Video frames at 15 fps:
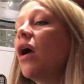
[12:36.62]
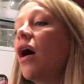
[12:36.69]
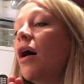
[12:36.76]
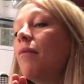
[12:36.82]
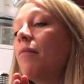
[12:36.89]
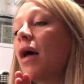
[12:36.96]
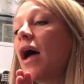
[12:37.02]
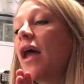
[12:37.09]

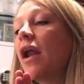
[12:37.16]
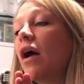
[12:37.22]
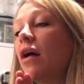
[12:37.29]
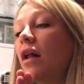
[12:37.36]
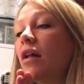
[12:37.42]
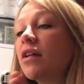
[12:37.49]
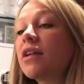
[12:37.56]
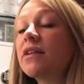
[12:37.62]
And
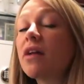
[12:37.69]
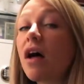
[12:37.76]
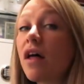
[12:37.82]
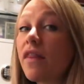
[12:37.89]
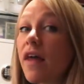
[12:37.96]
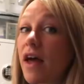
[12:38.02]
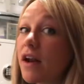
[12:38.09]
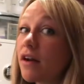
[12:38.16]
I'll
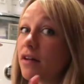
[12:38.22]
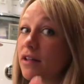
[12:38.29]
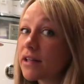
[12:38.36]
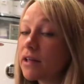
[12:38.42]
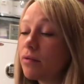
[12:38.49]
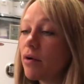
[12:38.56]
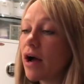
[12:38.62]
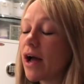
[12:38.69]
start there and I'll
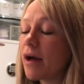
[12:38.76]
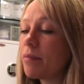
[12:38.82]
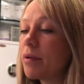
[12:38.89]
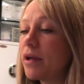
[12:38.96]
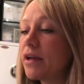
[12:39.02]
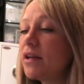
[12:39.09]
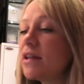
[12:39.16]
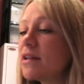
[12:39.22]
see what
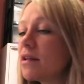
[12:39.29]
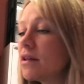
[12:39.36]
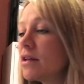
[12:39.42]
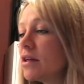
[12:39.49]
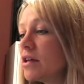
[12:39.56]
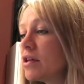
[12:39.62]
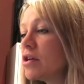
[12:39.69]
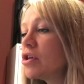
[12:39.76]
happens.
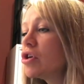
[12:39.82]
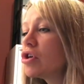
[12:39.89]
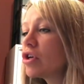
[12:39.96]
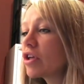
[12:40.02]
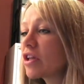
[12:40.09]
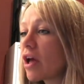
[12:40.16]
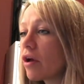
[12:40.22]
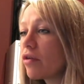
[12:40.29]

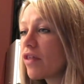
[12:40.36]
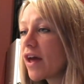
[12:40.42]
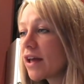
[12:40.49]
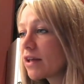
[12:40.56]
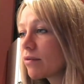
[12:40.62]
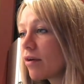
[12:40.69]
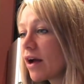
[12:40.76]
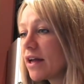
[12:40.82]
So
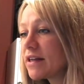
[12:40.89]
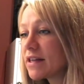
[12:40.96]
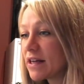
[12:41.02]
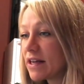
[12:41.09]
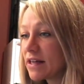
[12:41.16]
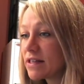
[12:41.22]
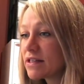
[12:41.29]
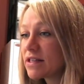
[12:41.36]
that's what I
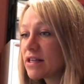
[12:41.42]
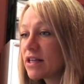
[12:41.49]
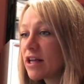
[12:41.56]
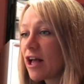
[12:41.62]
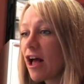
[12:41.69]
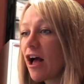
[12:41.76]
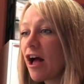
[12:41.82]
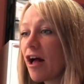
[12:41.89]
did
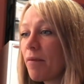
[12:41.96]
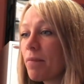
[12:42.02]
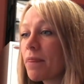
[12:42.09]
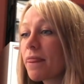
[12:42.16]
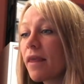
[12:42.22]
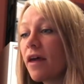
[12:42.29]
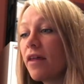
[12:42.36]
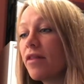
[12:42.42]

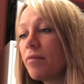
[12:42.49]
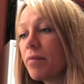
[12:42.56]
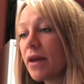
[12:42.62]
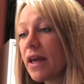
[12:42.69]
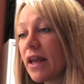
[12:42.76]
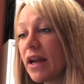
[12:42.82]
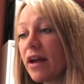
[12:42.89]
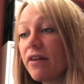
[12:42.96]
at the
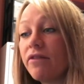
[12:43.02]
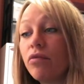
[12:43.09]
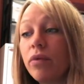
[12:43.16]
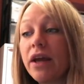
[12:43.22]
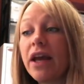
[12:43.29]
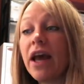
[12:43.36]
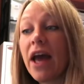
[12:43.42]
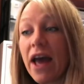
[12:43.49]
beginning of
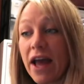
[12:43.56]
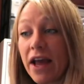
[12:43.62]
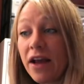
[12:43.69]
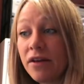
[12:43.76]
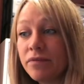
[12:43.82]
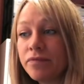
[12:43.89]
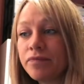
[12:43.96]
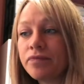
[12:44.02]
week
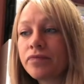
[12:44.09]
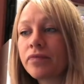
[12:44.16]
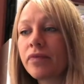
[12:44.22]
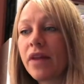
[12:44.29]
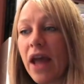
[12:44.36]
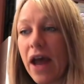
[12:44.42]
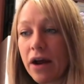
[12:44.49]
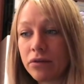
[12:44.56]
8.
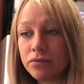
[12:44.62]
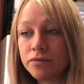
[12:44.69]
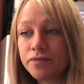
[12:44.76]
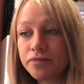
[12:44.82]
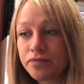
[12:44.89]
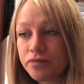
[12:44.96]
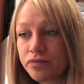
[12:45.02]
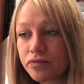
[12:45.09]
Now,
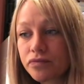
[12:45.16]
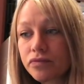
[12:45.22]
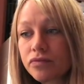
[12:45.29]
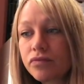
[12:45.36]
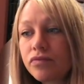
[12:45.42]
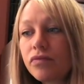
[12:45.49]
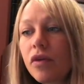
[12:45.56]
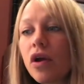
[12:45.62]

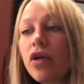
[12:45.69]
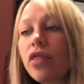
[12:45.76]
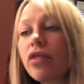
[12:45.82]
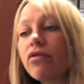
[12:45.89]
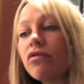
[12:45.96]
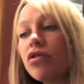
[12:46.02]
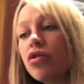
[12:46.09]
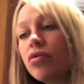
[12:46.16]

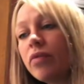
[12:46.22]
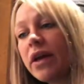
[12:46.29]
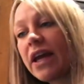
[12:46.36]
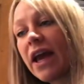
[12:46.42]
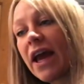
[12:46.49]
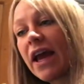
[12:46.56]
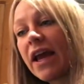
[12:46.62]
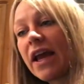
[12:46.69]
through
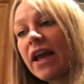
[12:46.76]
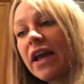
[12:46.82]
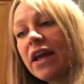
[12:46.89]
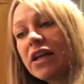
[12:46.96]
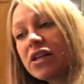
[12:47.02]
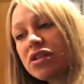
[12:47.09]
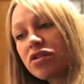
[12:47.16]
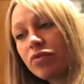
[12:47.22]
week 8
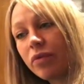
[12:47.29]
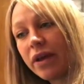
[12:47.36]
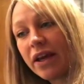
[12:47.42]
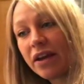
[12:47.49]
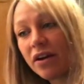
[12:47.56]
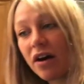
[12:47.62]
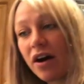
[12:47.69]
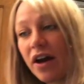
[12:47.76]
into
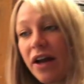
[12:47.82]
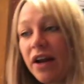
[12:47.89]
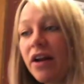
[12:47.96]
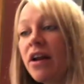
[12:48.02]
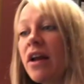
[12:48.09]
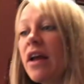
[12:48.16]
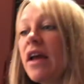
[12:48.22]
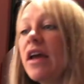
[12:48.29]
week 9,
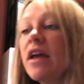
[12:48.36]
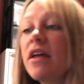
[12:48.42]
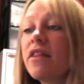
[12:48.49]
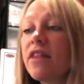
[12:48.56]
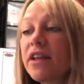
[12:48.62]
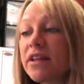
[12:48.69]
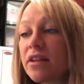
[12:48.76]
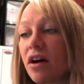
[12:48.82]

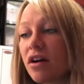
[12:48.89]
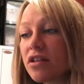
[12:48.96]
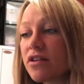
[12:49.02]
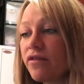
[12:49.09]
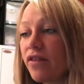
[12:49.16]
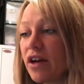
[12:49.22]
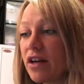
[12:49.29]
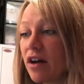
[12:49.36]
the start
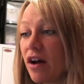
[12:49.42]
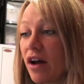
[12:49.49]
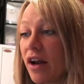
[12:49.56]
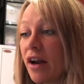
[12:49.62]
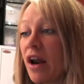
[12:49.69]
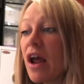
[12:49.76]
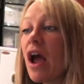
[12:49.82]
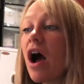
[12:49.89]
of week
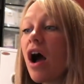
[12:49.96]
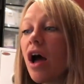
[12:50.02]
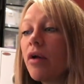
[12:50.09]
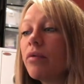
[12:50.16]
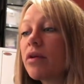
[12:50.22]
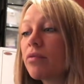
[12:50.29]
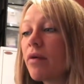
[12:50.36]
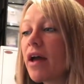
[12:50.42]
9, I
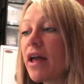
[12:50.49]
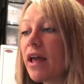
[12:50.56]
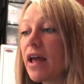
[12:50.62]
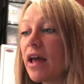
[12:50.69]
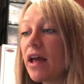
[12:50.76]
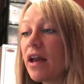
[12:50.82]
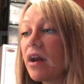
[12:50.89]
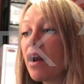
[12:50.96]
was weighing
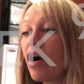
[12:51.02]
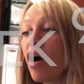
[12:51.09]
in